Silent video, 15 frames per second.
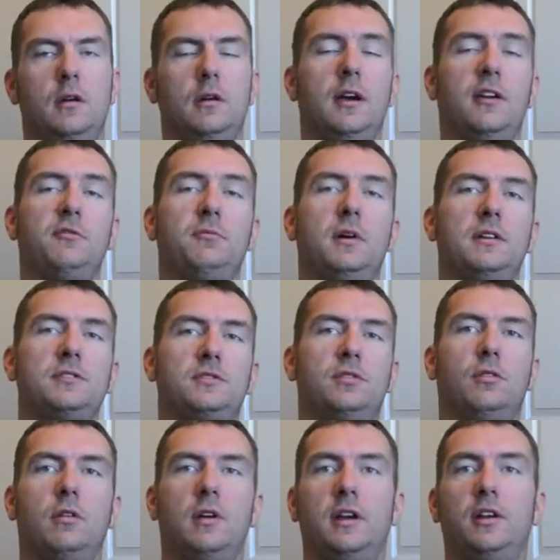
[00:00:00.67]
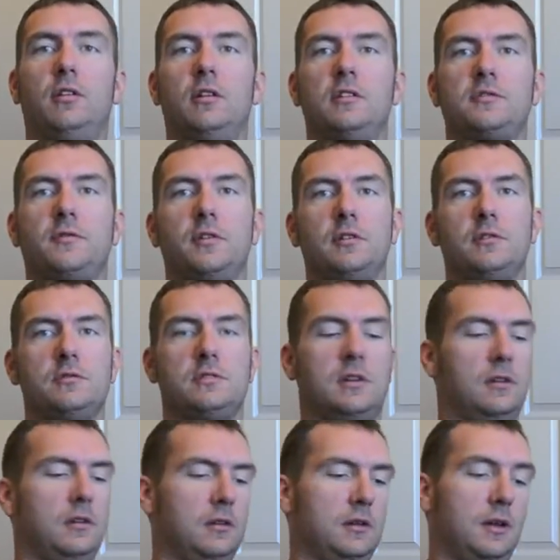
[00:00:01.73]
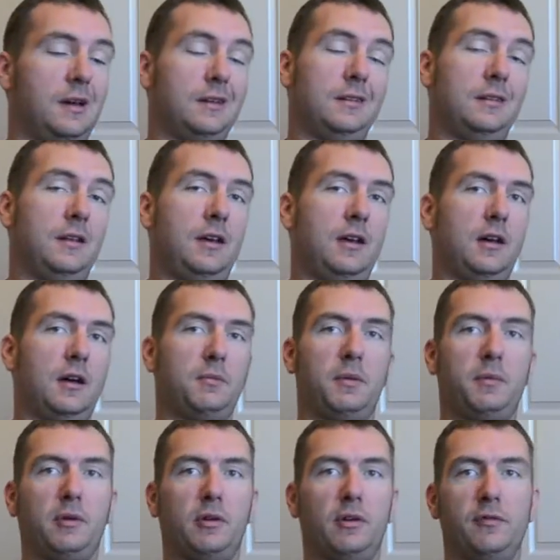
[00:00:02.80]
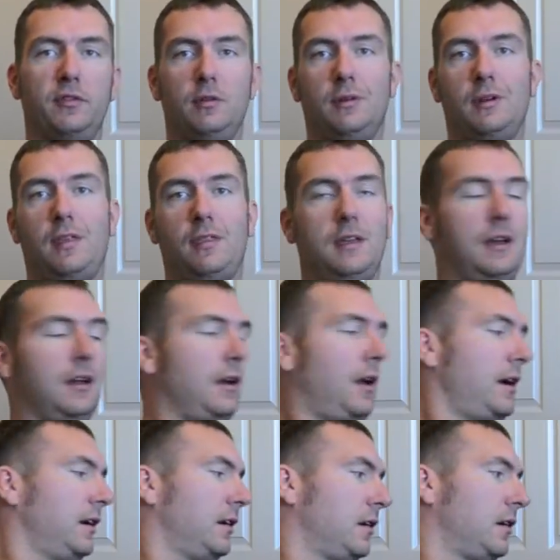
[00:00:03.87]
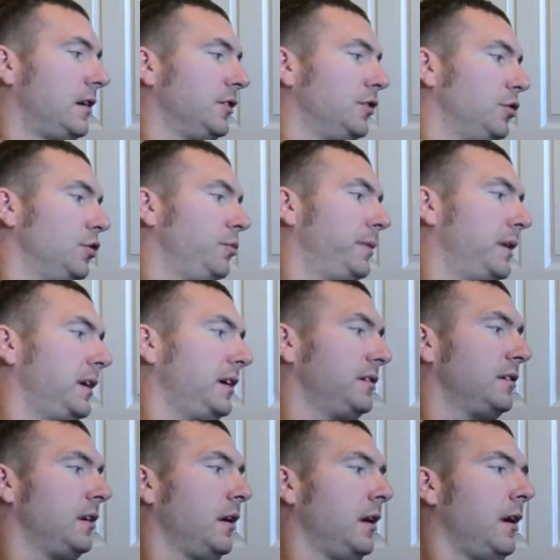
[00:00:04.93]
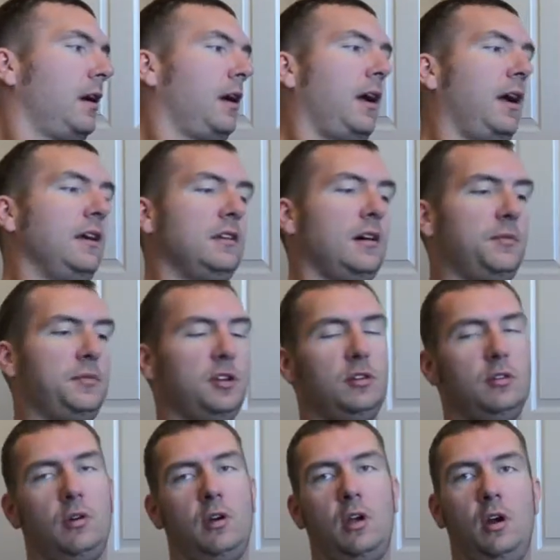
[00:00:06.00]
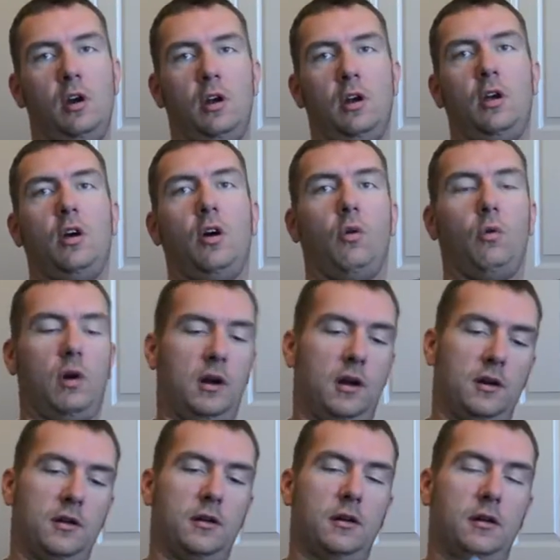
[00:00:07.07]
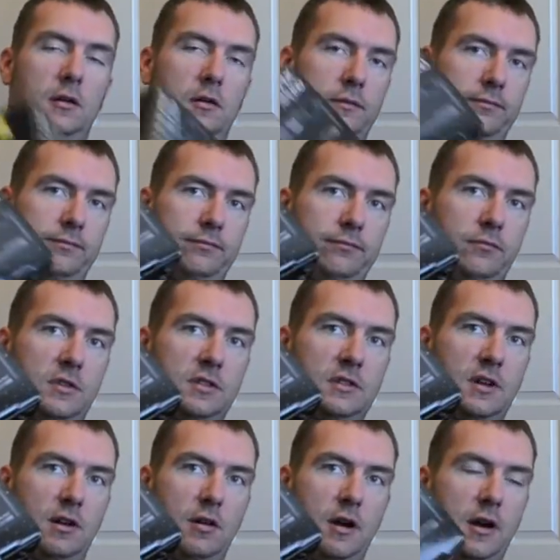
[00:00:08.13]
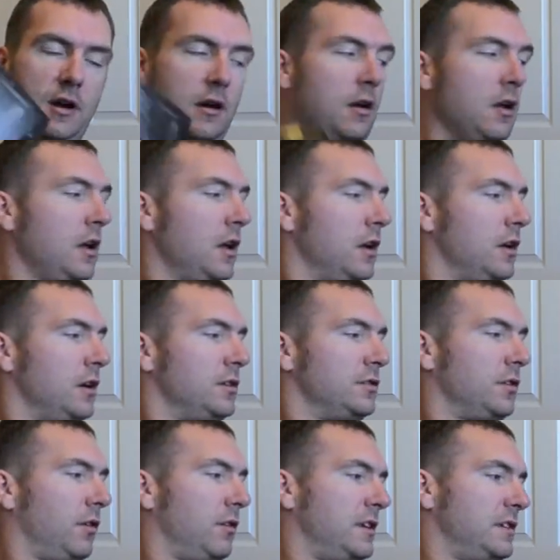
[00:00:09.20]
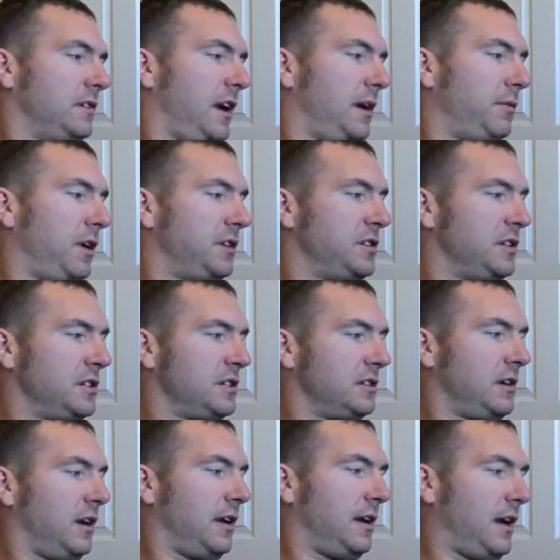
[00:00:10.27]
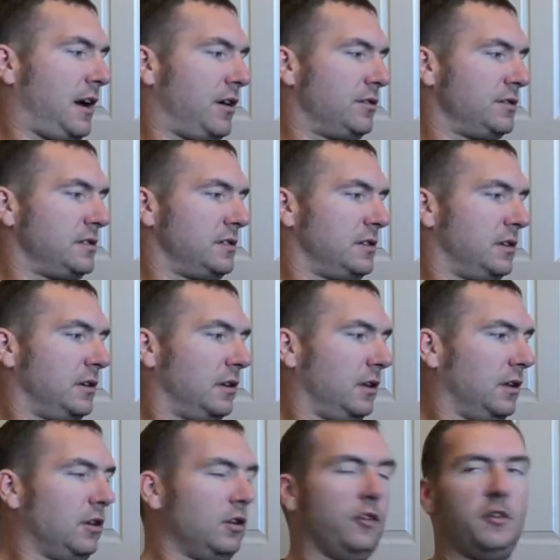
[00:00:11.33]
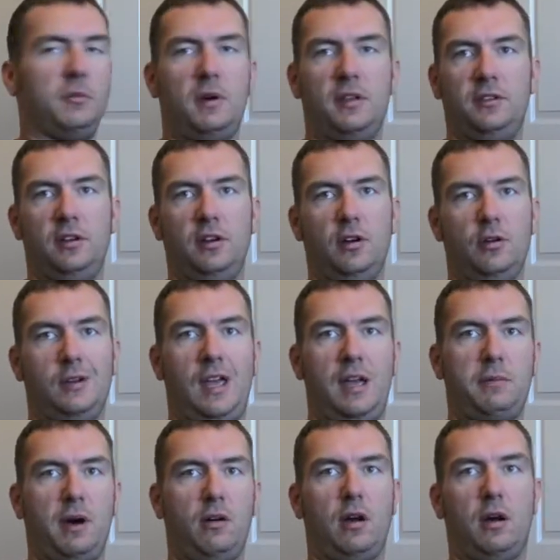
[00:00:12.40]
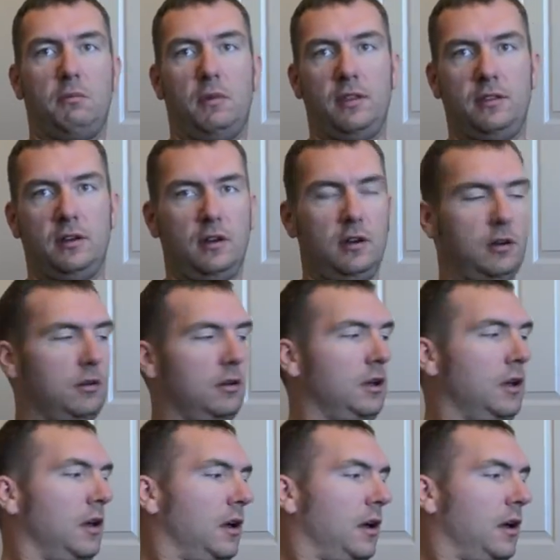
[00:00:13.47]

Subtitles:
Hey everybody, it's Corey's Reviews. Today I'm going to be reviewing the Nikon Coolpix AW100. This guy right here. So this camera actually just got announced a little over a month ago. It came out a month ago.